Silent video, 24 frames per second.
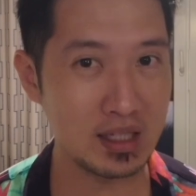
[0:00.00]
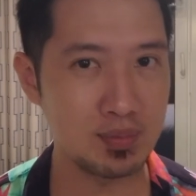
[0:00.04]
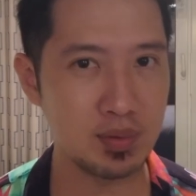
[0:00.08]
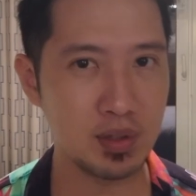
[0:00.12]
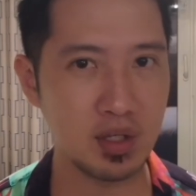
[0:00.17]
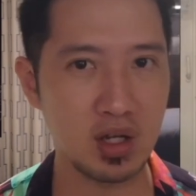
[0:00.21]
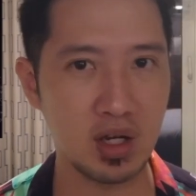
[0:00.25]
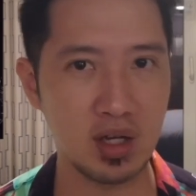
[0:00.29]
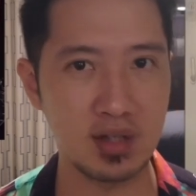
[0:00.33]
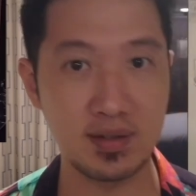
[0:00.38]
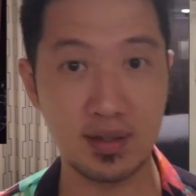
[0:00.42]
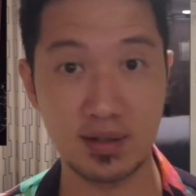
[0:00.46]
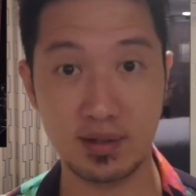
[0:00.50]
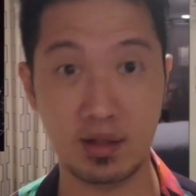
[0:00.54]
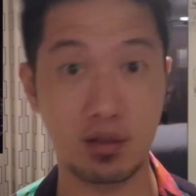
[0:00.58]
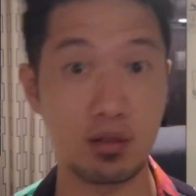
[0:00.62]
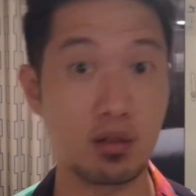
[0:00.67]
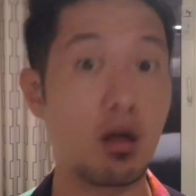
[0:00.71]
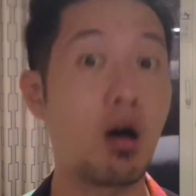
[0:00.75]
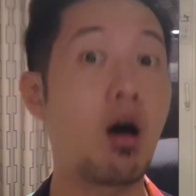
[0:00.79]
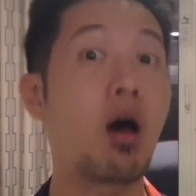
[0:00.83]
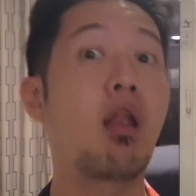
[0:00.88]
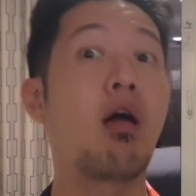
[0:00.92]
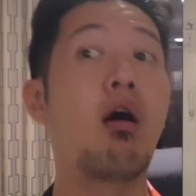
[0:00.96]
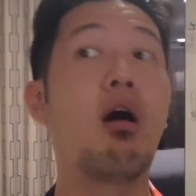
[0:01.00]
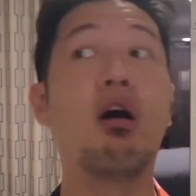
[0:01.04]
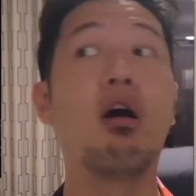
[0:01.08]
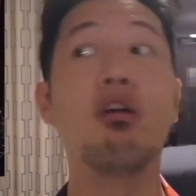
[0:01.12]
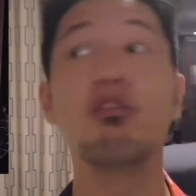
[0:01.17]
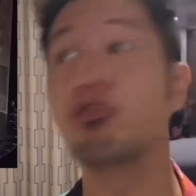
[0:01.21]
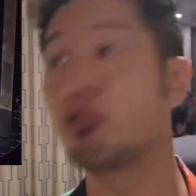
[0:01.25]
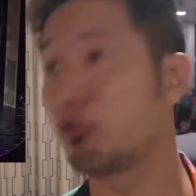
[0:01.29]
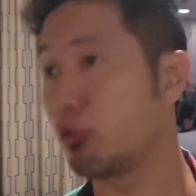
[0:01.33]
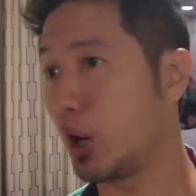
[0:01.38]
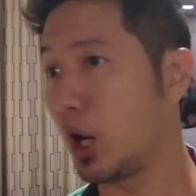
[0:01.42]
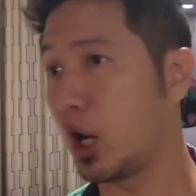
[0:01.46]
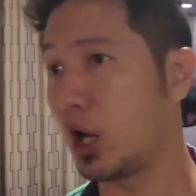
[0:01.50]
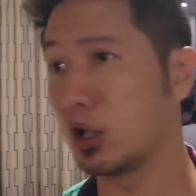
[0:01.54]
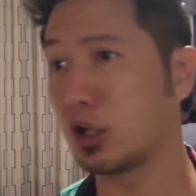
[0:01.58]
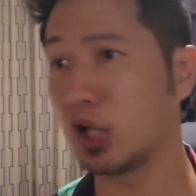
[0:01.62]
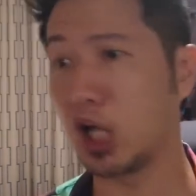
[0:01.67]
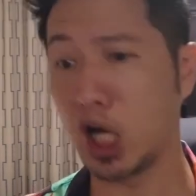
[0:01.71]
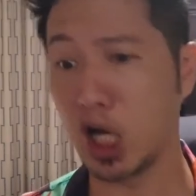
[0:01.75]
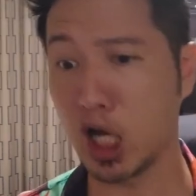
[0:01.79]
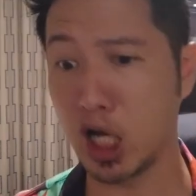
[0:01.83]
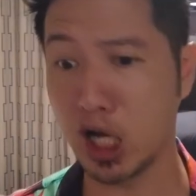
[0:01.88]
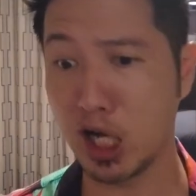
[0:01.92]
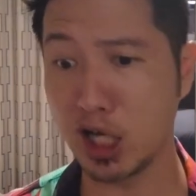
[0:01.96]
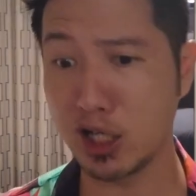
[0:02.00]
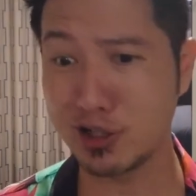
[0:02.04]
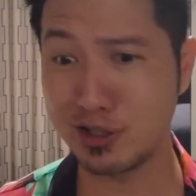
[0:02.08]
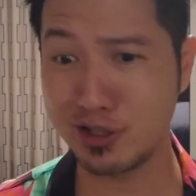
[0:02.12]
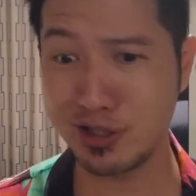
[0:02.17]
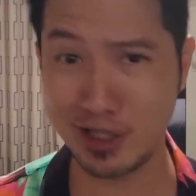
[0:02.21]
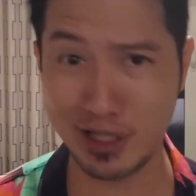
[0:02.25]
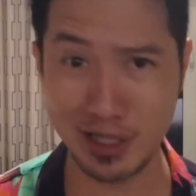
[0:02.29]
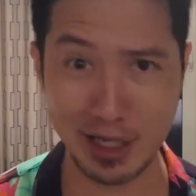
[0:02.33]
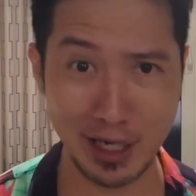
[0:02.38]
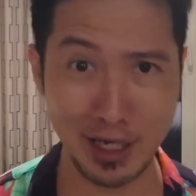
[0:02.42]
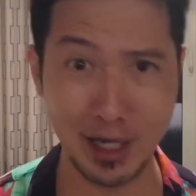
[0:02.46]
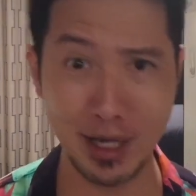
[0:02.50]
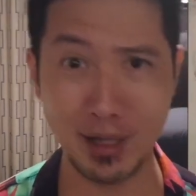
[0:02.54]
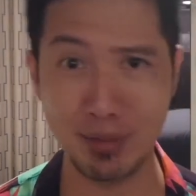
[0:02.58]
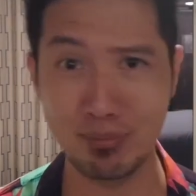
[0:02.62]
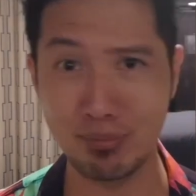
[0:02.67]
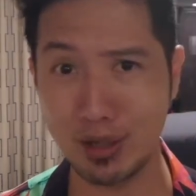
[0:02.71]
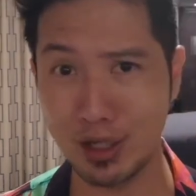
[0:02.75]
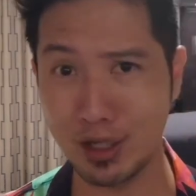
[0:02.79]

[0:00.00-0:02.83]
because there's a lot of, skin